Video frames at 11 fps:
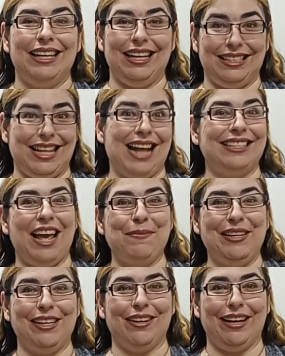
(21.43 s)
It's that time of
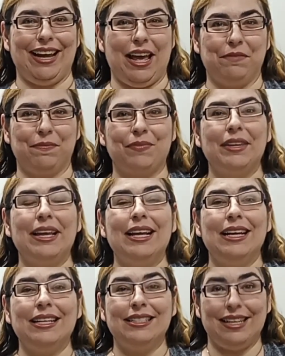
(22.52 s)
year again.
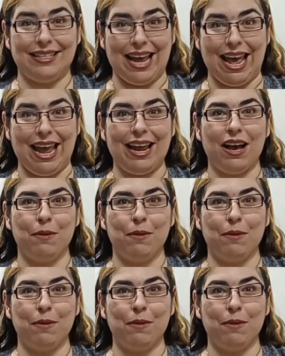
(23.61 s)
Today